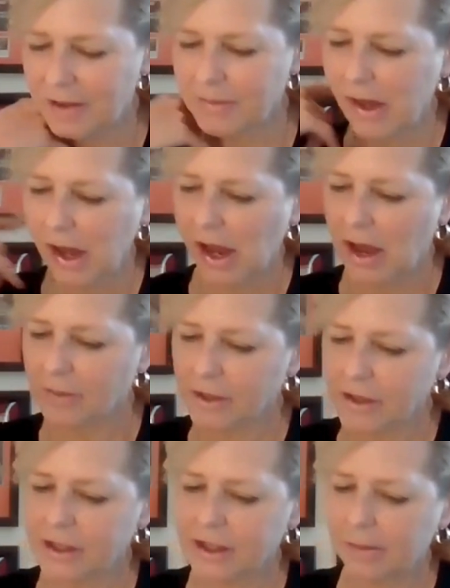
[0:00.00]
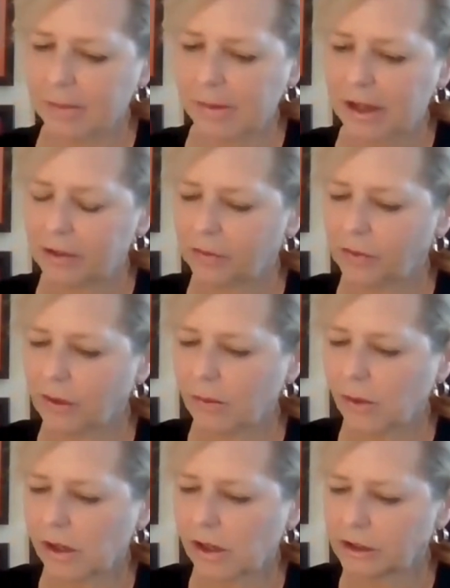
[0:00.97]
I'm going to skip and ask a few
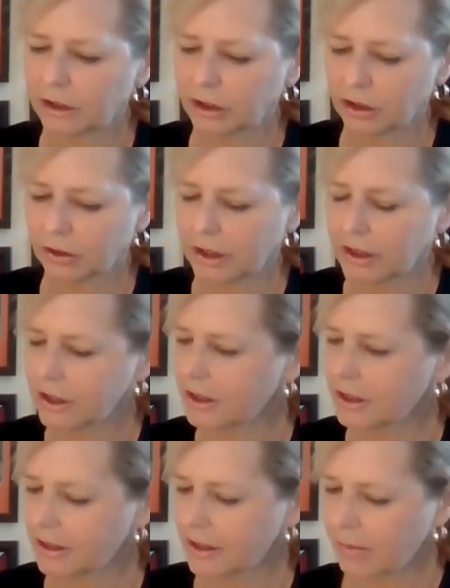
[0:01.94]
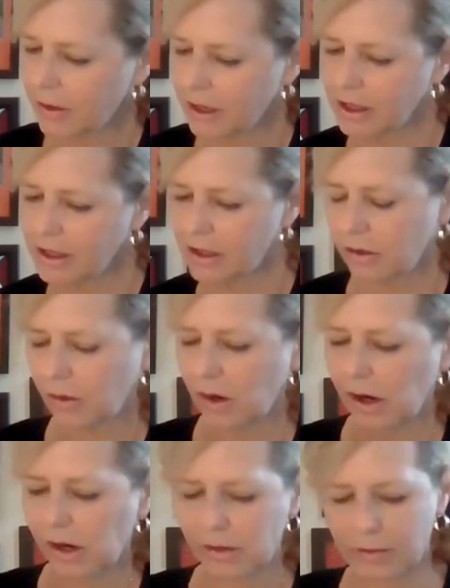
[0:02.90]
more culture questions, because then I want to get to
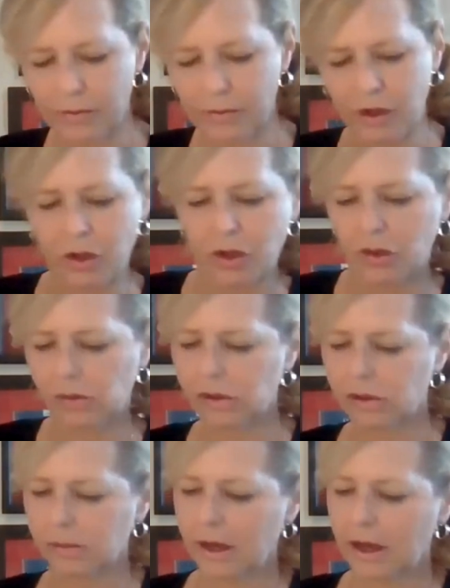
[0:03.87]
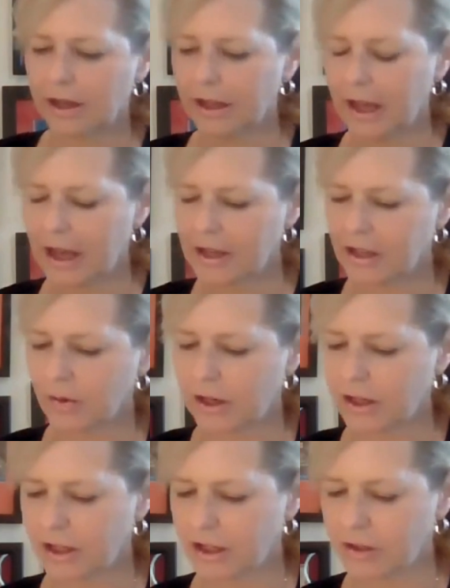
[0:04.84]
our usual podcast
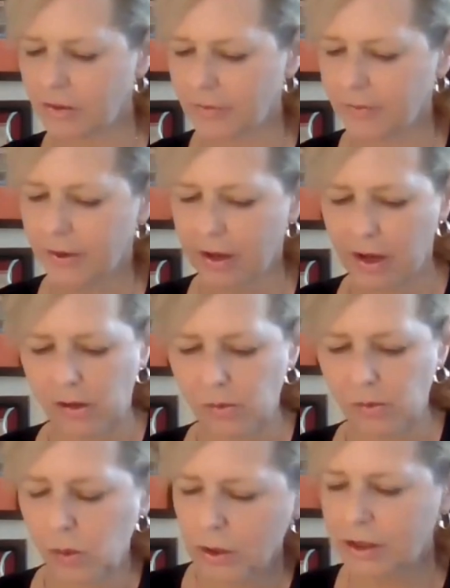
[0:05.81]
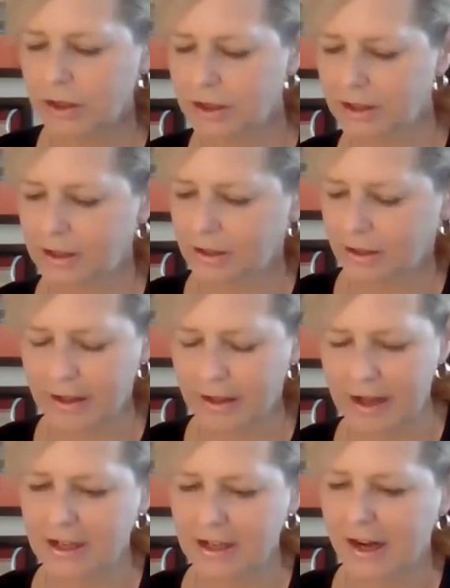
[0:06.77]
questions around worst
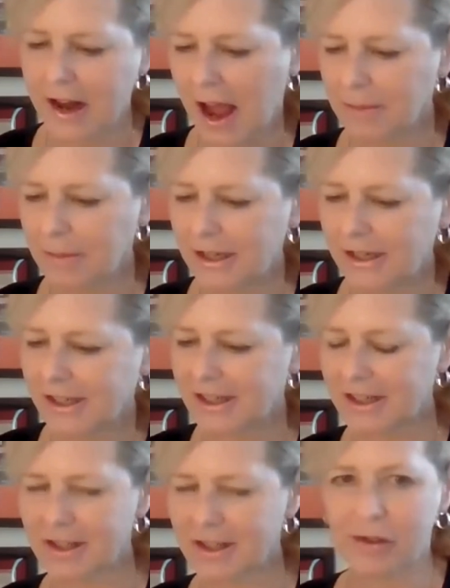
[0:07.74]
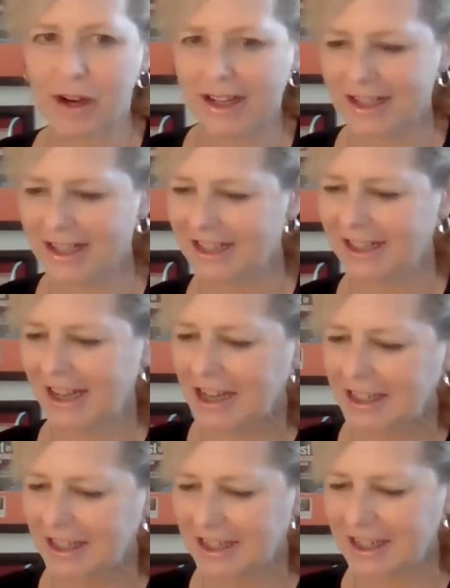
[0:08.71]
things that happened and greatest
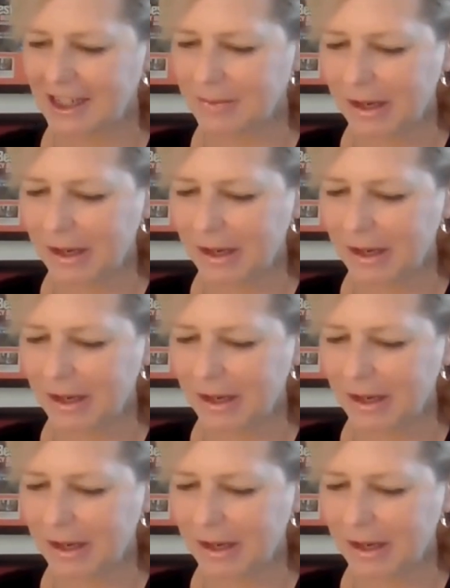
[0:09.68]
lessons.